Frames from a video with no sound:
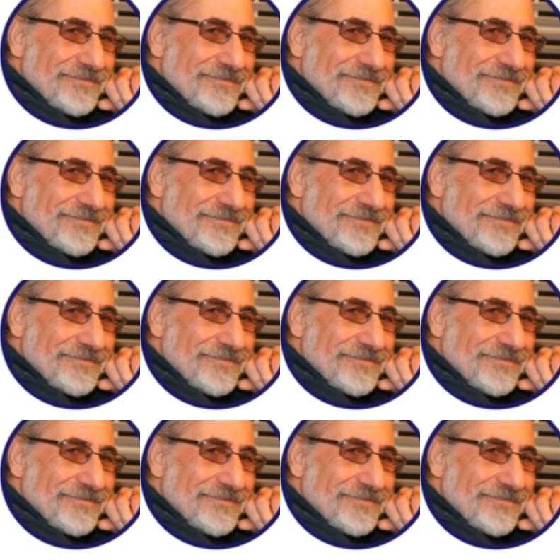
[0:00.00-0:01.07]

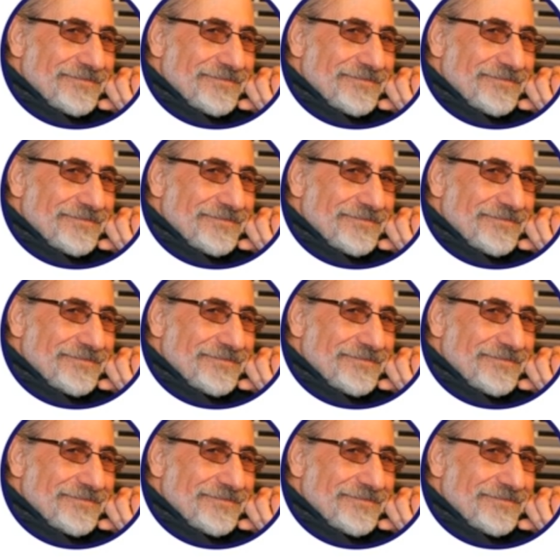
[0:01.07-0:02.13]

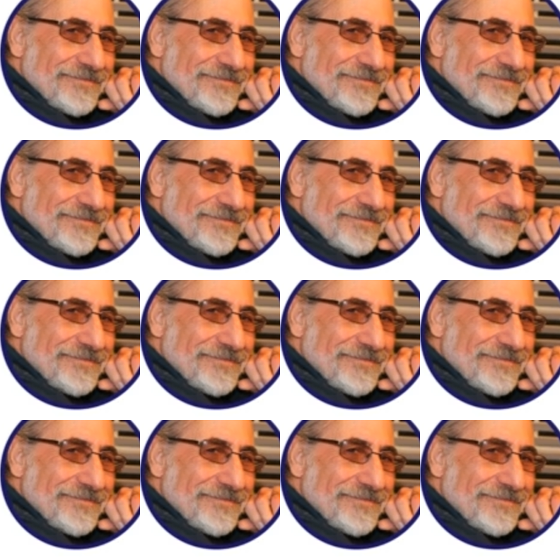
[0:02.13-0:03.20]

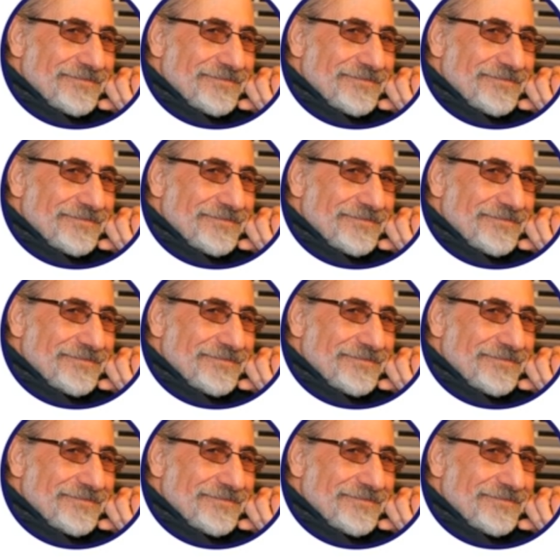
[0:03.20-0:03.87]
(no lip movement)